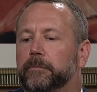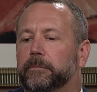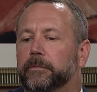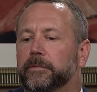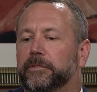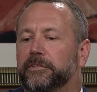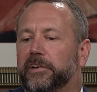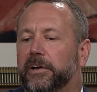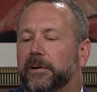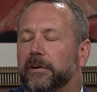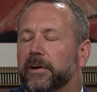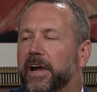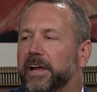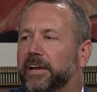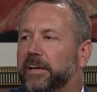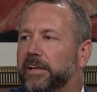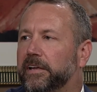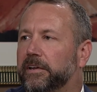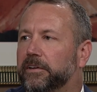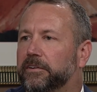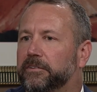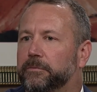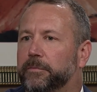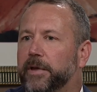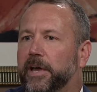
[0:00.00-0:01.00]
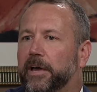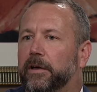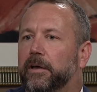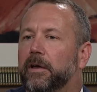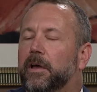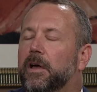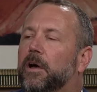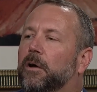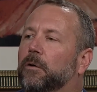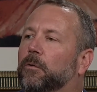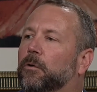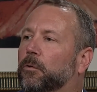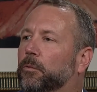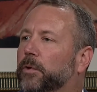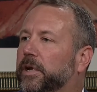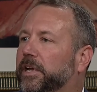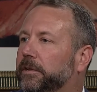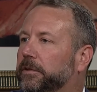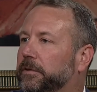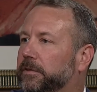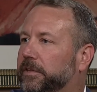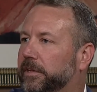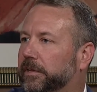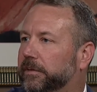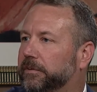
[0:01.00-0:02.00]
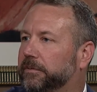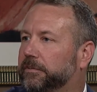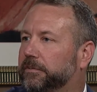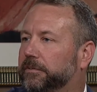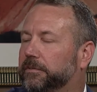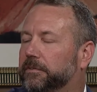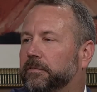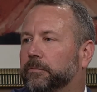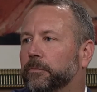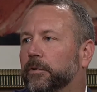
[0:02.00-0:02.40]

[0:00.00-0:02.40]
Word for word: share ideas about, well, we do this,